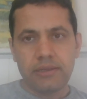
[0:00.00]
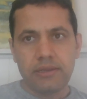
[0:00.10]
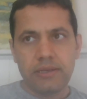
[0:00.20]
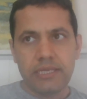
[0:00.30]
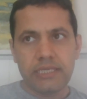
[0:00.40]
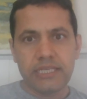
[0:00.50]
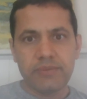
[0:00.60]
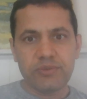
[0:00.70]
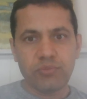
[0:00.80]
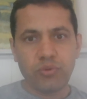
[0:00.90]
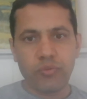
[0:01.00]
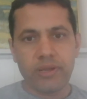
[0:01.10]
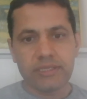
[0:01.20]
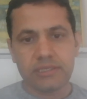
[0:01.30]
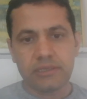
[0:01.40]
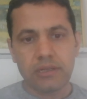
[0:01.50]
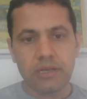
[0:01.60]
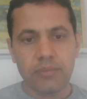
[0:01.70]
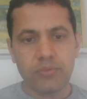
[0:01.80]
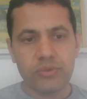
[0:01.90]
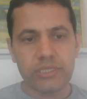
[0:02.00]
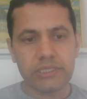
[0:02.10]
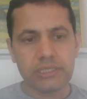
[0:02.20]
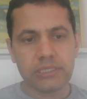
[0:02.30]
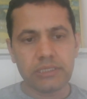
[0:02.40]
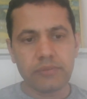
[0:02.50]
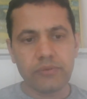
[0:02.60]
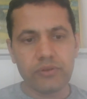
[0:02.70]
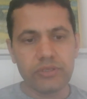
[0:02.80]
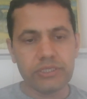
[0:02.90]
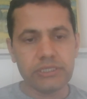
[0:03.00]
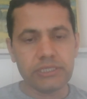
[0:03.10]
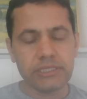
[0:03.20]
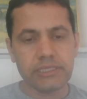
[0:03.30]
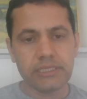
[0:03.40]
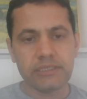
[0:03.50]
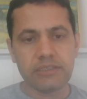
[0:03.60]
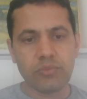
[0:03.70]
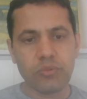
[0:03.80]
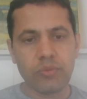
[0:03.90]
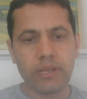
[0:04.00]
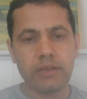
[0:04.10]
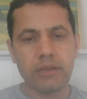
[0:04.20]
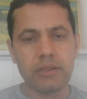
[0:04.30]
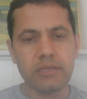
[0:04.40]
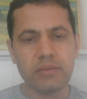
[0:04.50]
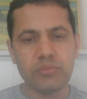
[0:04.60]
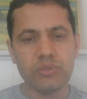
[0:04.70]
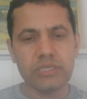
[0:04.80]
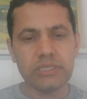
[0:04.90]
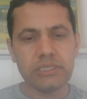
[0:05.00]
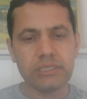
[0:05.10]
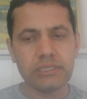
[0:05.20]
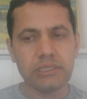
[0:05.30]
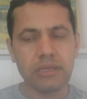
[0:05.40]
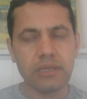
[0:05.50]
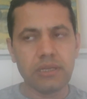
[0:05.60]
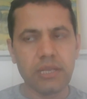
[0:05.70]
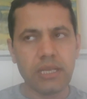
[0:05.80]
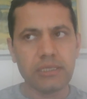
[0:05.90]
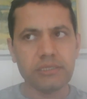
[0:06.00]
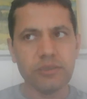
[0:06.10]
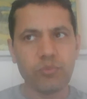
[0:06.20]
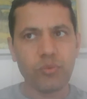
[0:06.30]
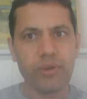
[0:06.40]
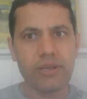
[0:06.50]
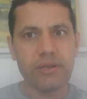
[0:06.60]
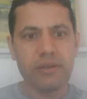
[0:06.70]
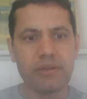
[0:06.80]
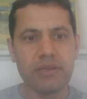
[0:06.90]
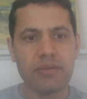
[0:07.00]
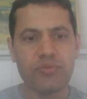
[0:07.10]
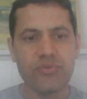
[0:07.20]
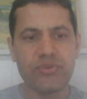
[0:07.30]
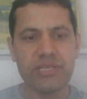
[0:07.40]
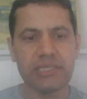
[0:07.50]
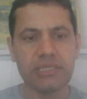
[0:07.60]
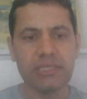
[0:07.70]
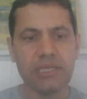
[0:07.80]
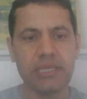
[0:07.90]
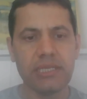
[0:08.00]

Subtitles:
Encryption provides non-repudiation, digital signature provide non-repudiation, and hashing provide non-repudiation,